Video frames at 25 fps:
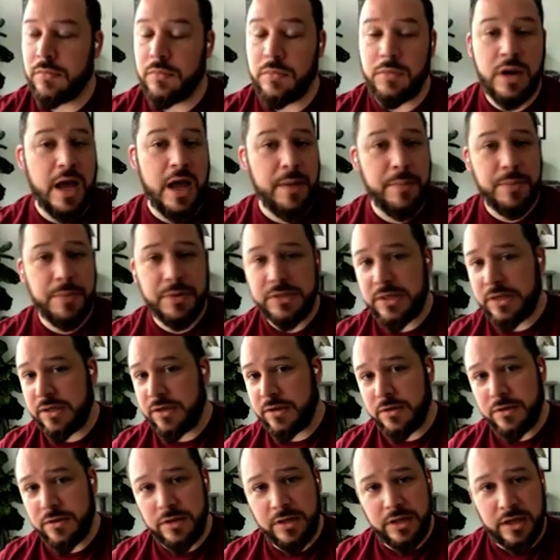Not
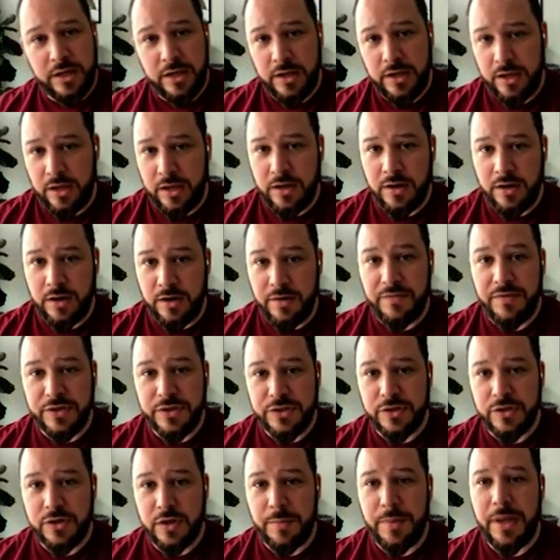particularly in an
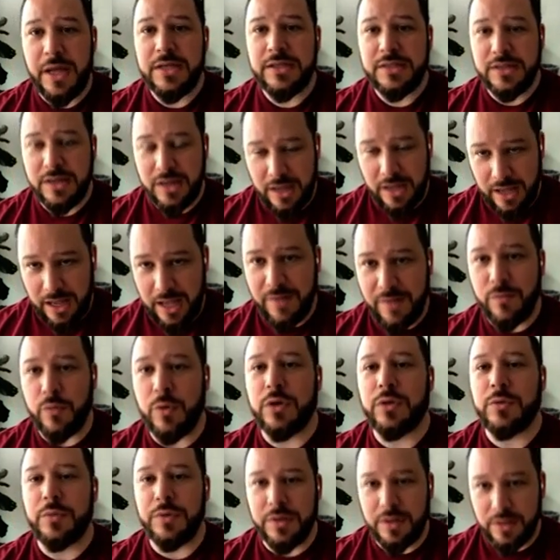official capacity. I have
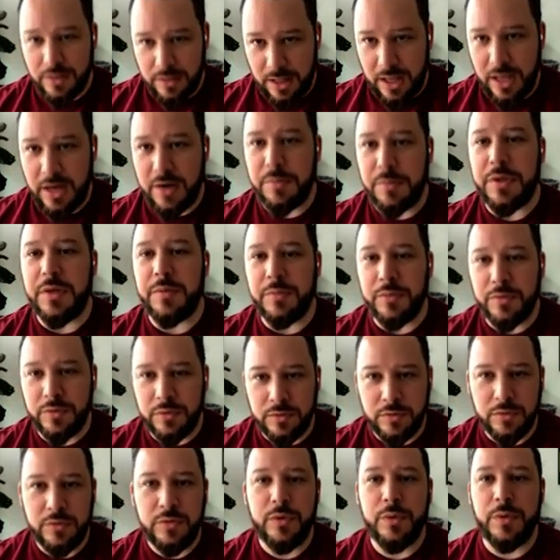worked with a lot of
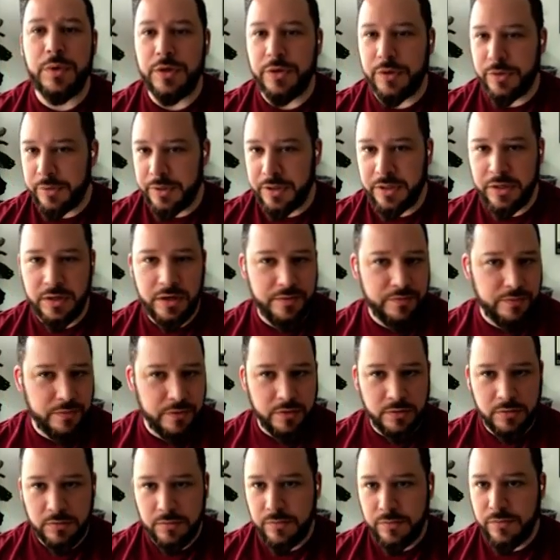people who are doing
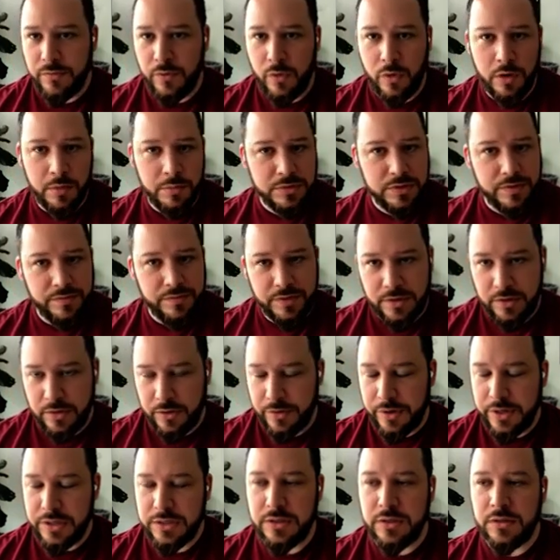different forms of
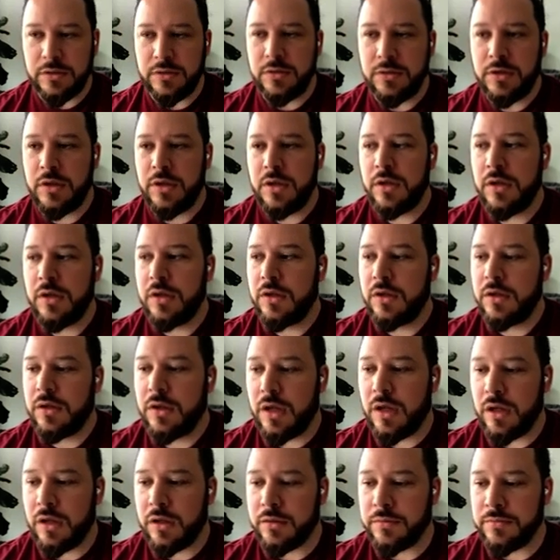integration.
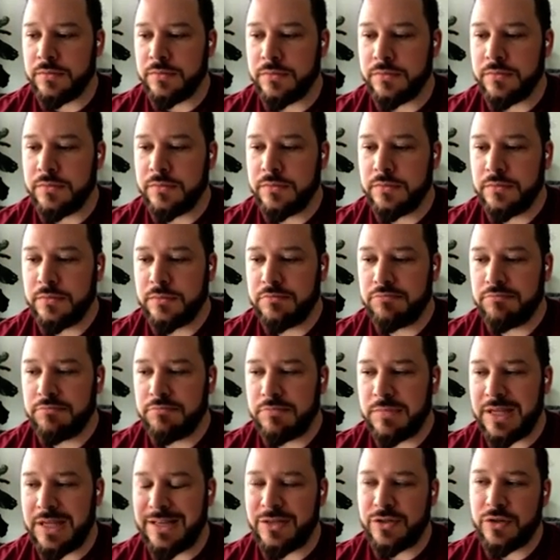Um,
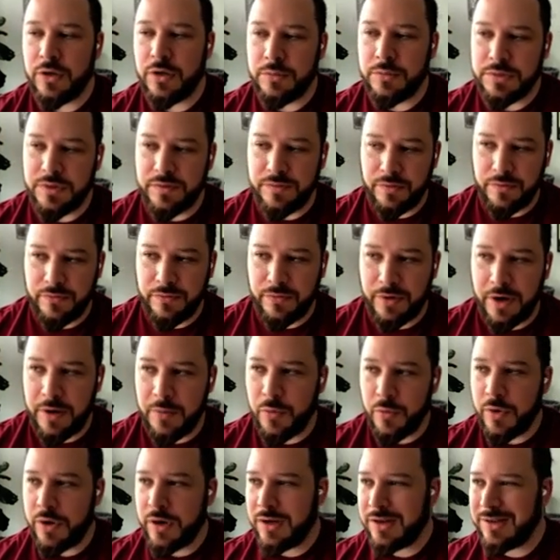in terms of a
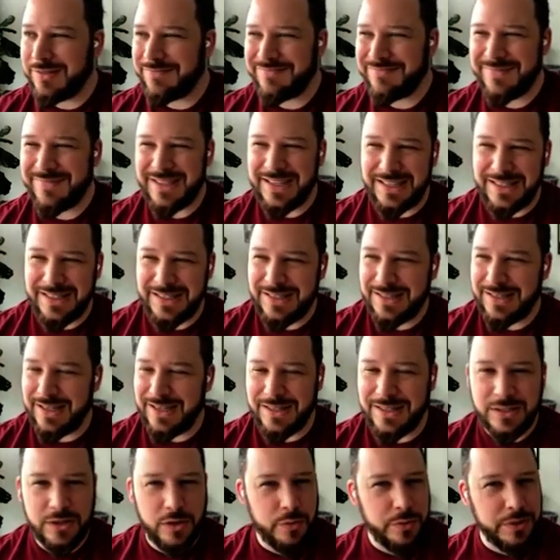framework,
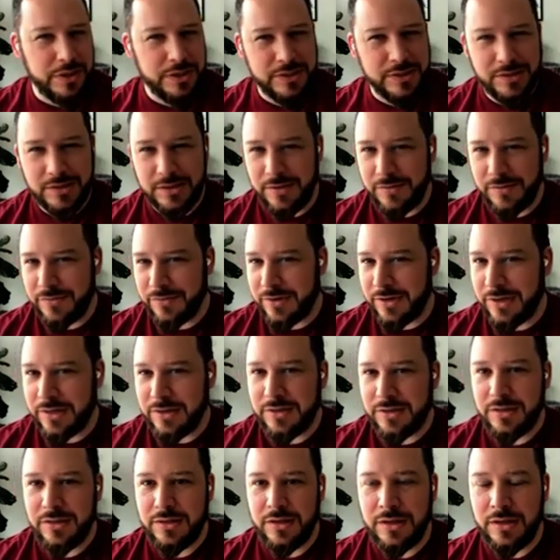it's always different.
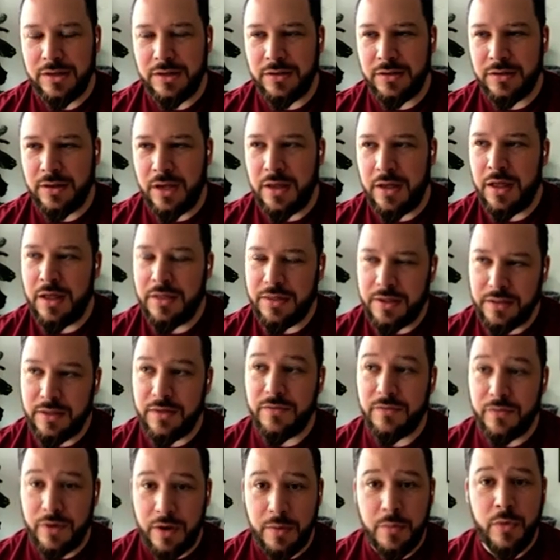I think
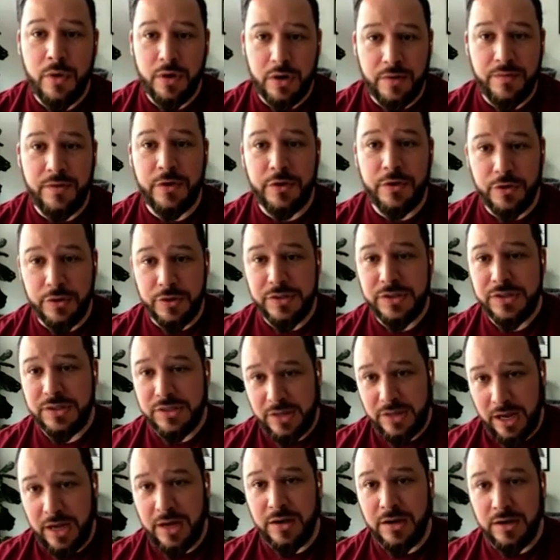the framework of
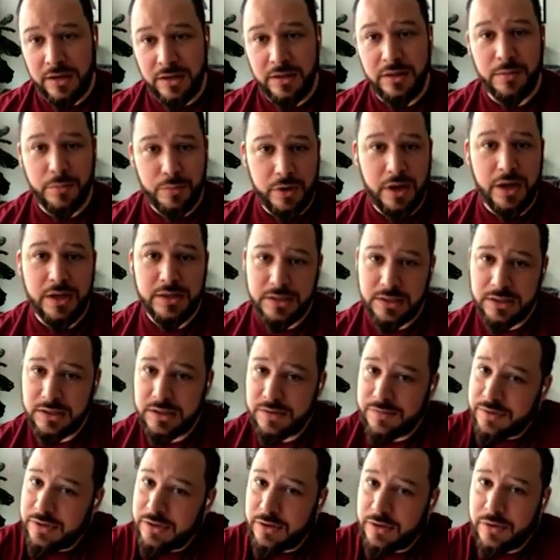understanding the process
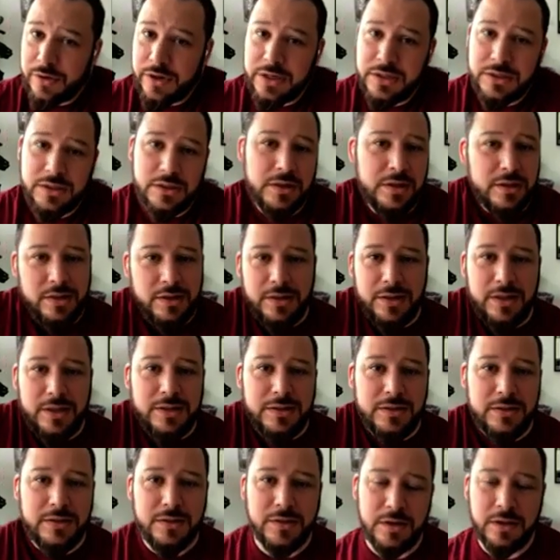of integration, I think
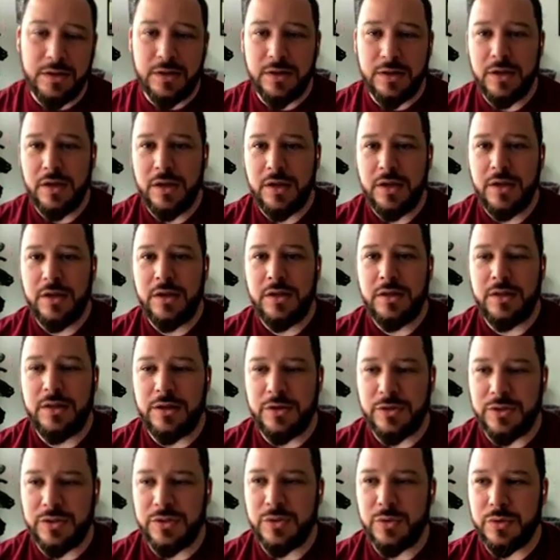
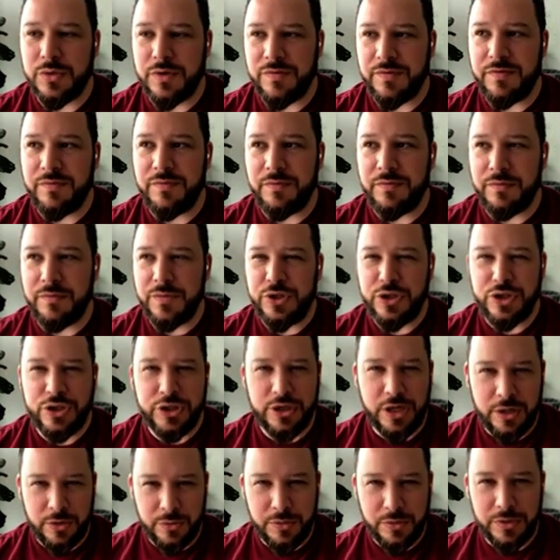there's a sort of
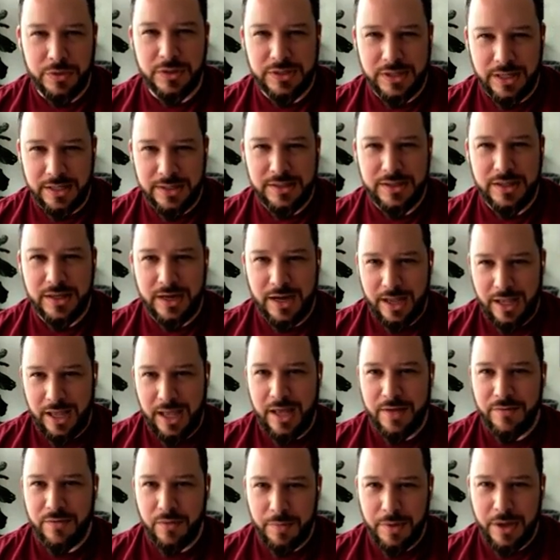general sense that I
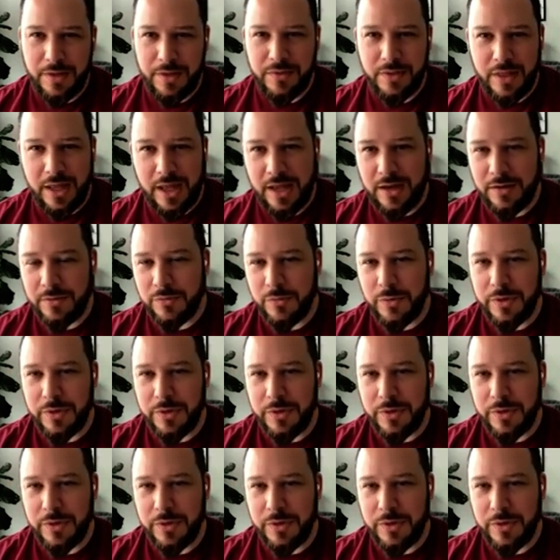have about that.